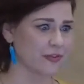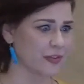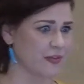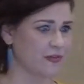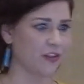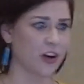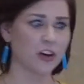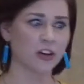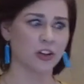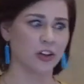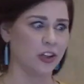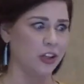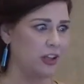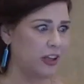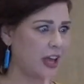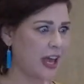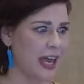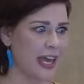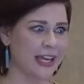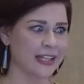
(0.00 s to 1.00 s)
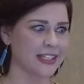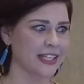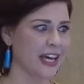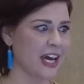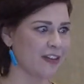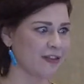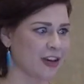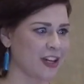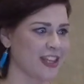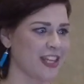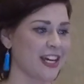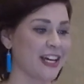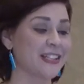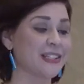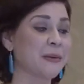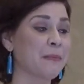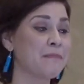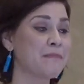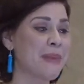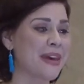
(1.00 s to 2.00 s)
antifungal, anti-everything. It's
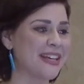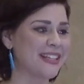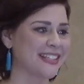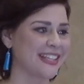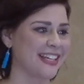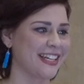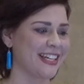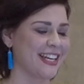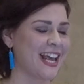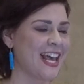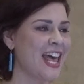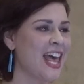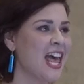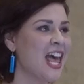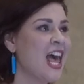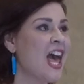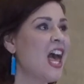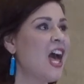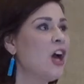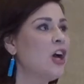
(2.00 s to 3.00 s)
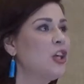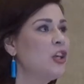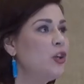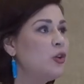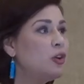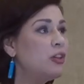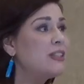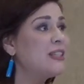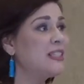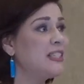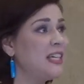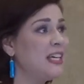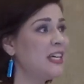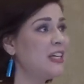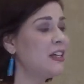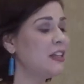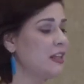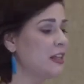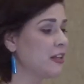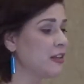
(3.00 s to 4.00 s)
amazing. You could
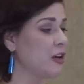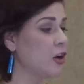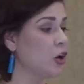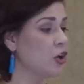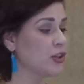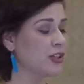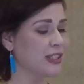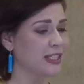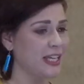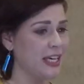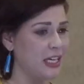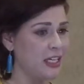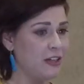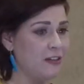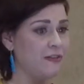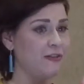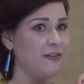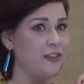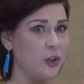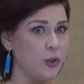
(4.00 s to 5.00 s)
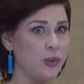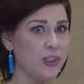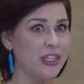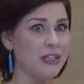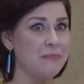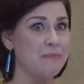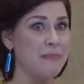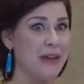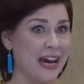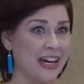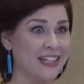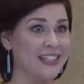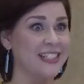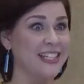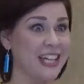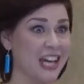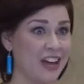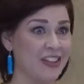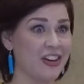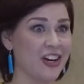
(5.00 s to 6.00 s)
see her skin fusing back
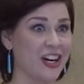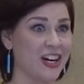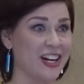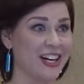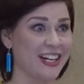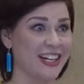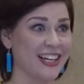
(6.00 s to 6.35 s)
together.